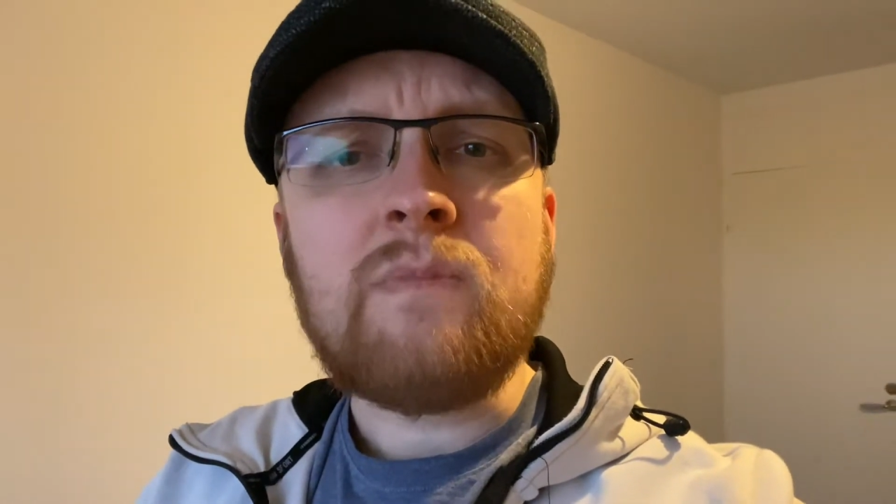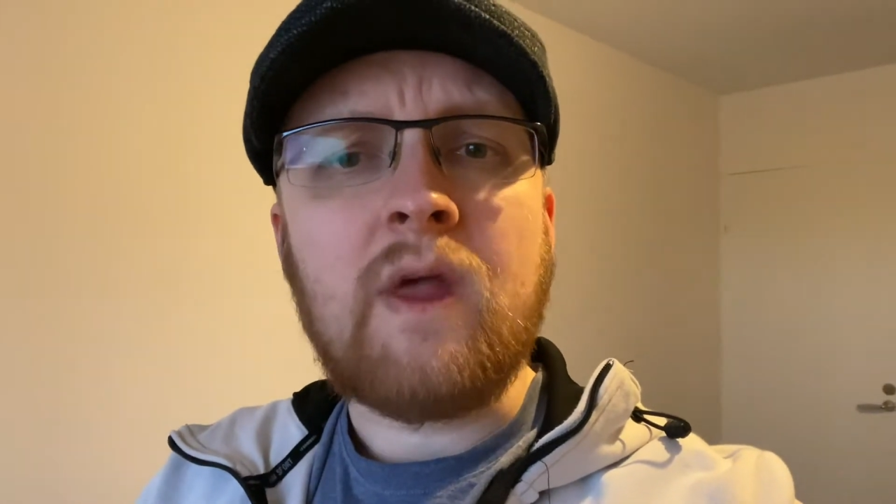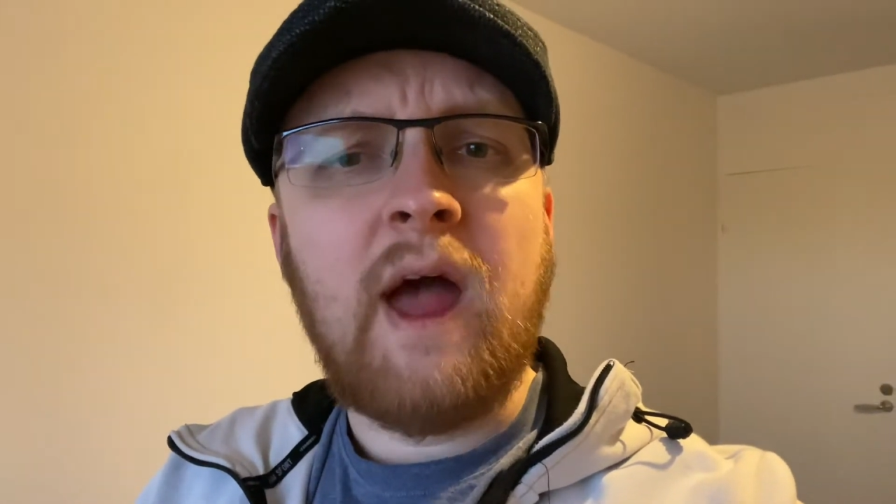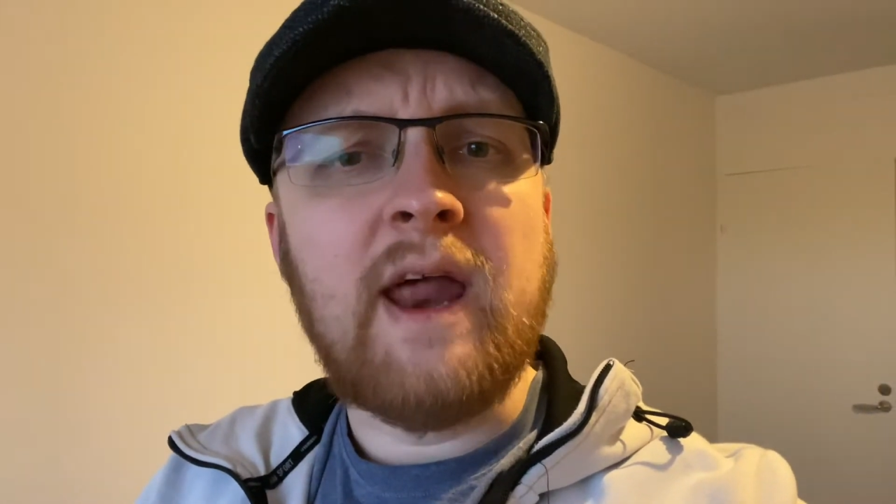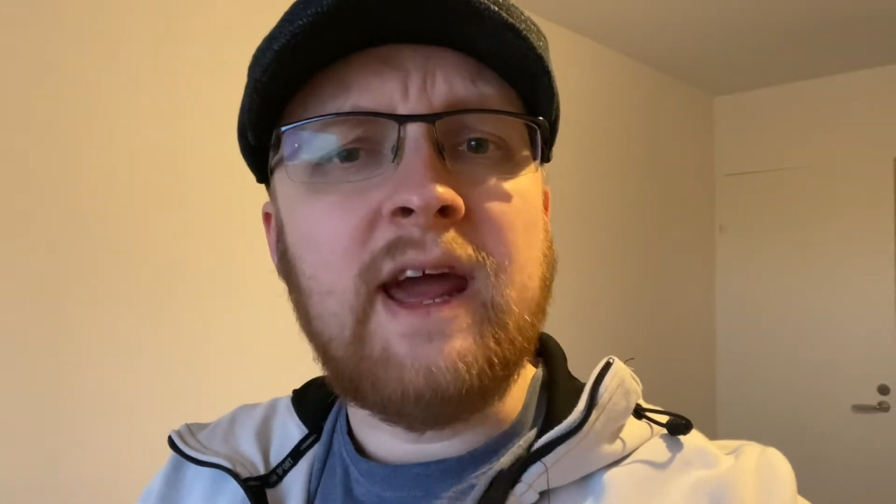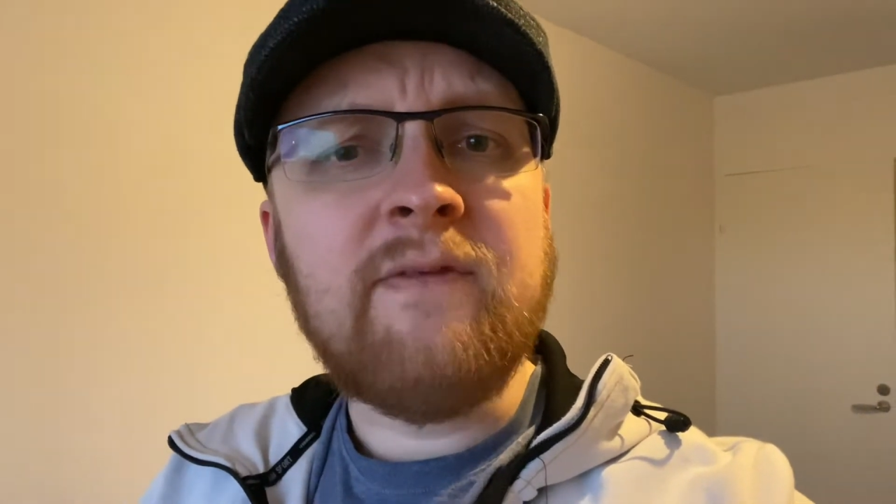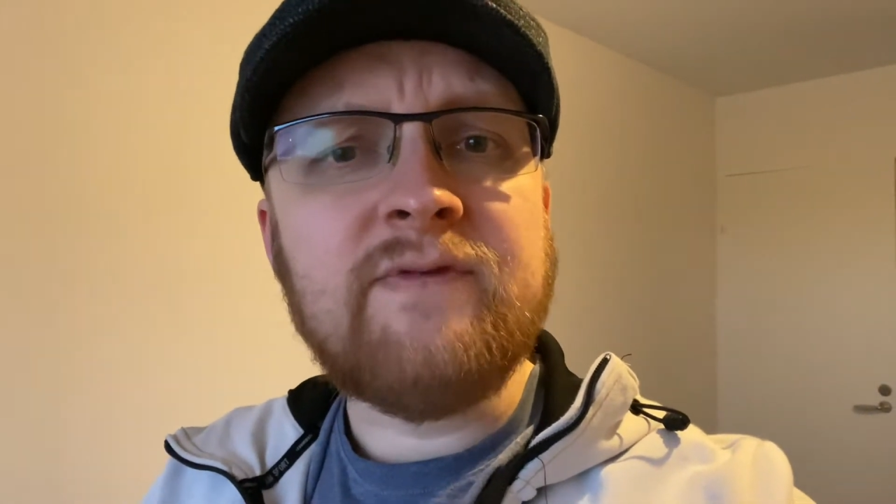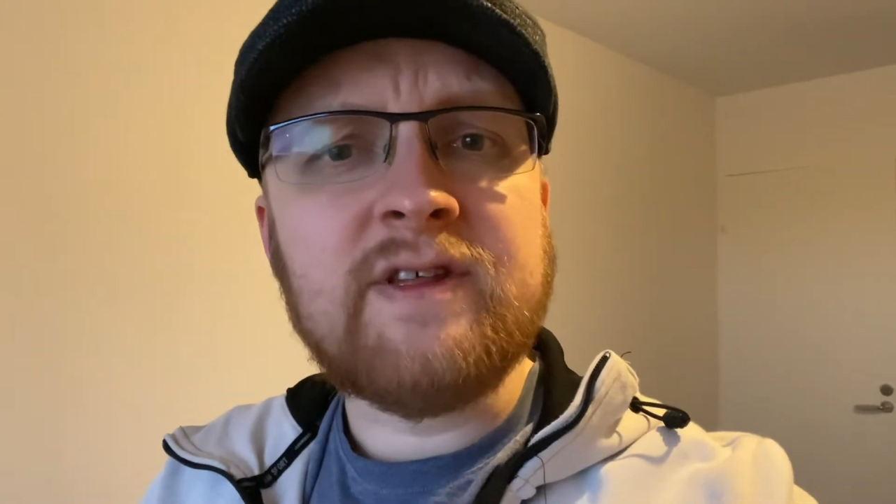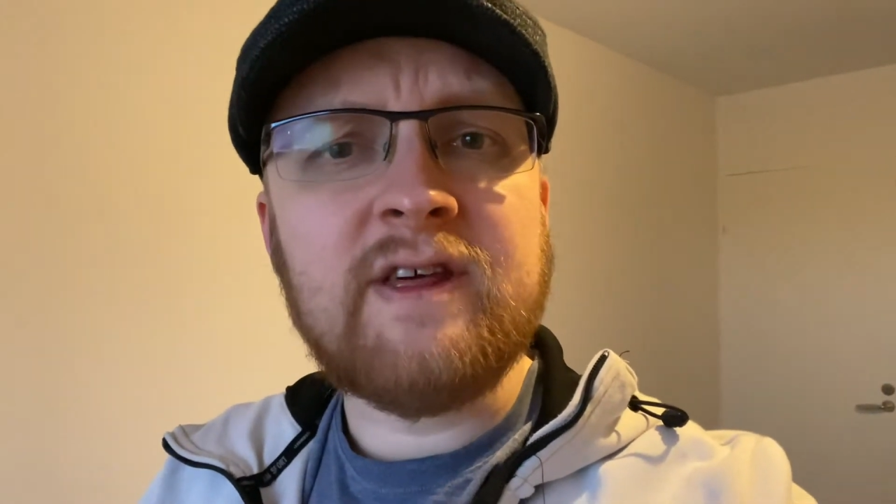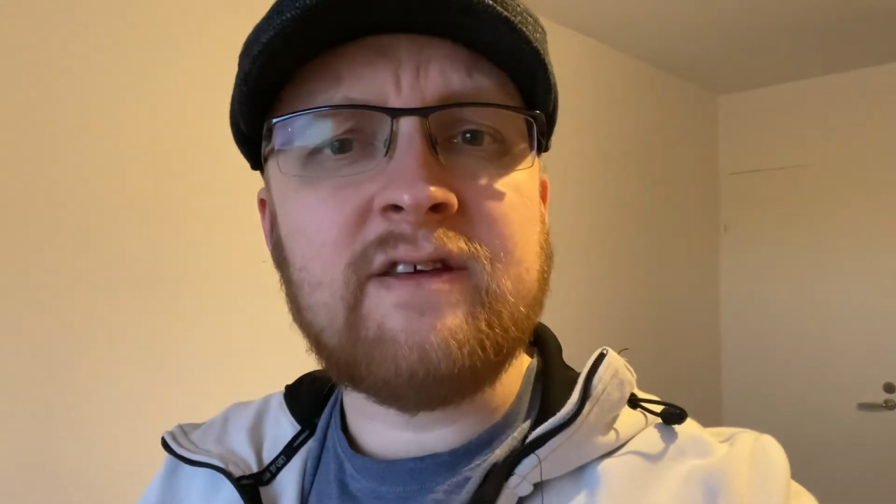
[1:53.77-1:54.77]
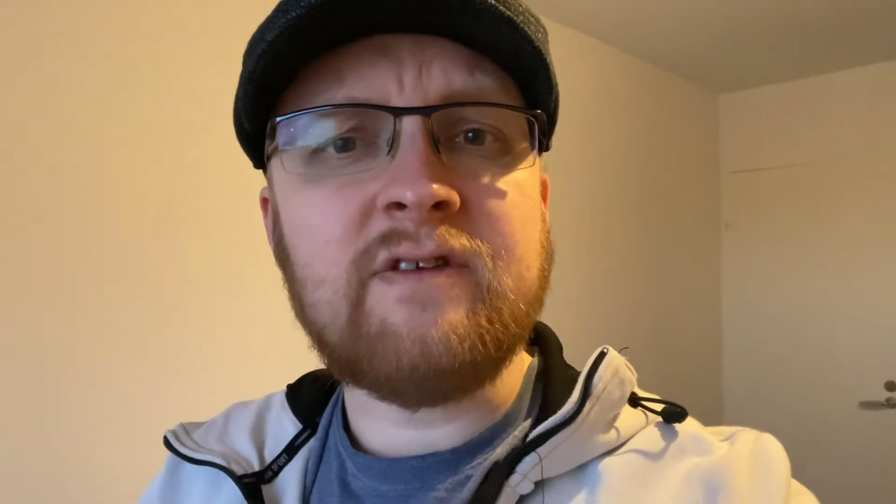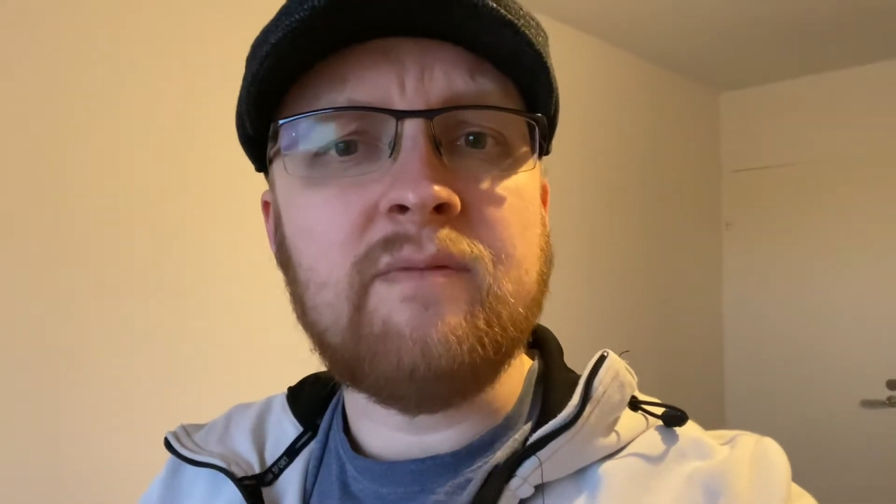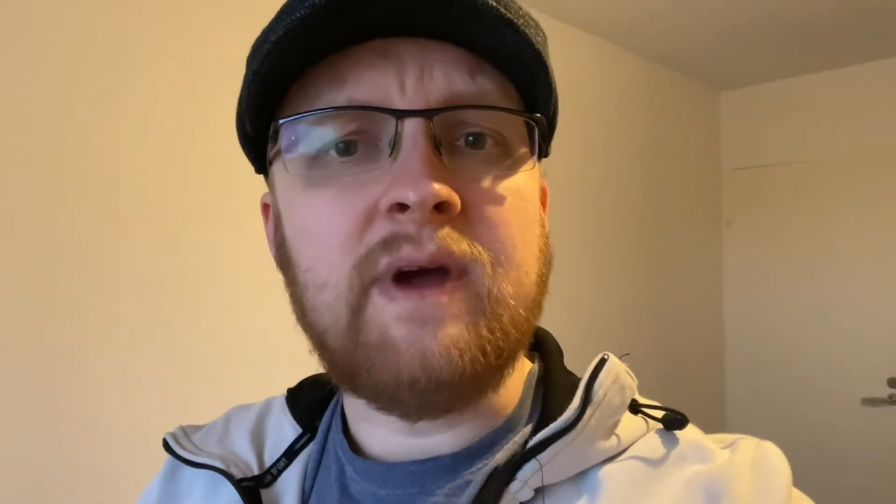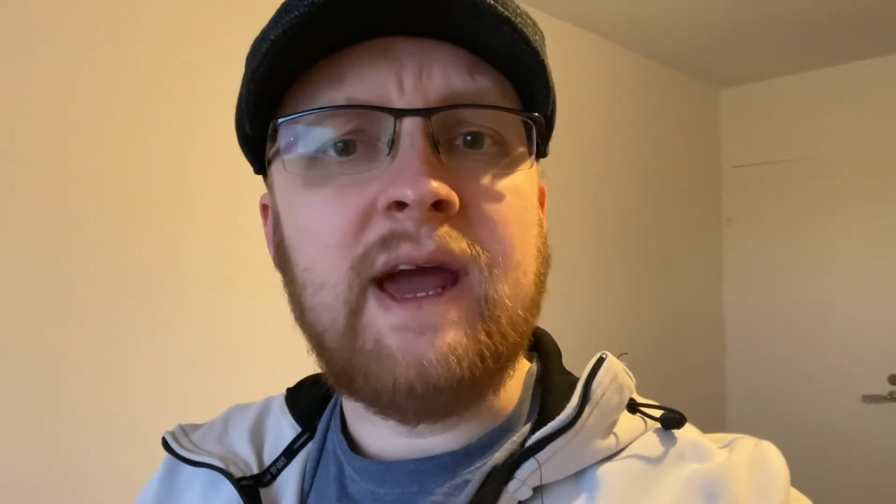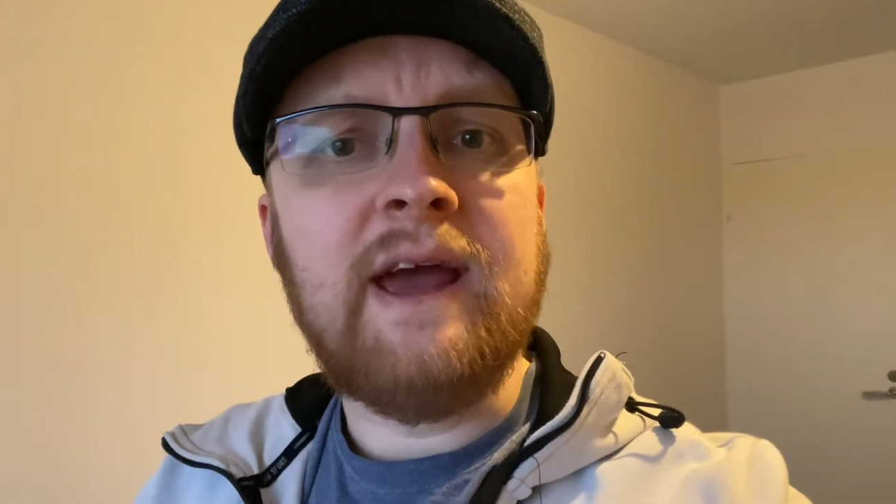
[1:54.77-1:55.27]
And if the
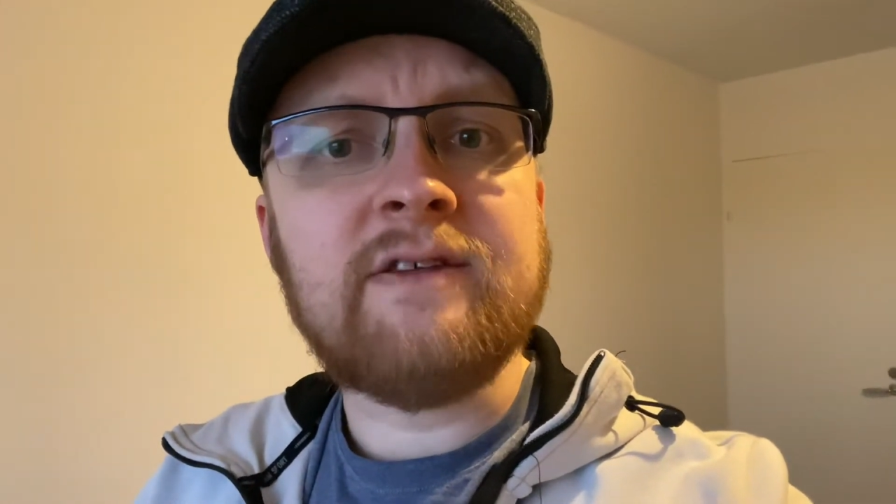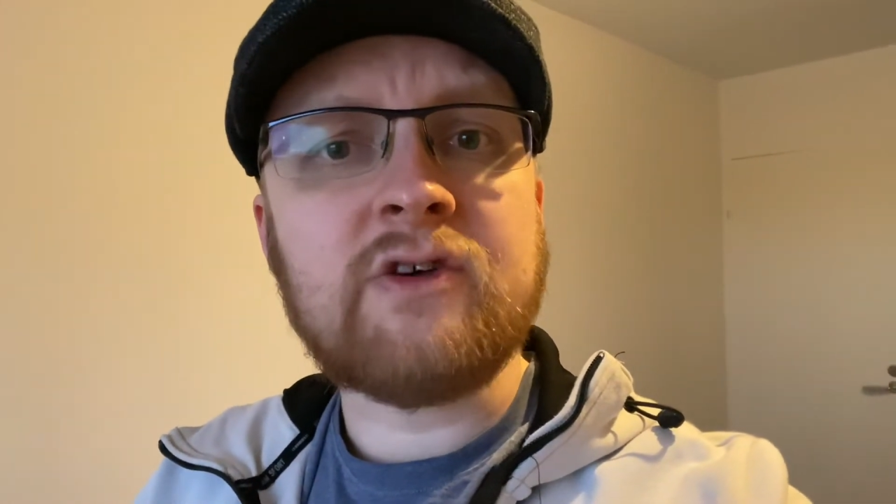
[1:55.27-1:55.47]
system is